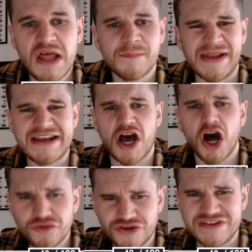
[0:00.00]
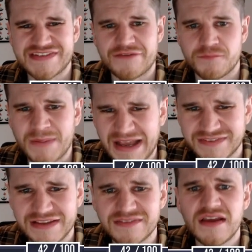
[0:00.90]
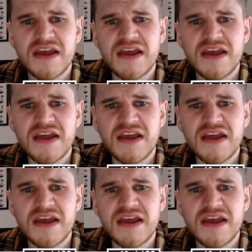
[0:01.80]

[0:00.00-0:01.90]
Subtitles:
played 107 passes,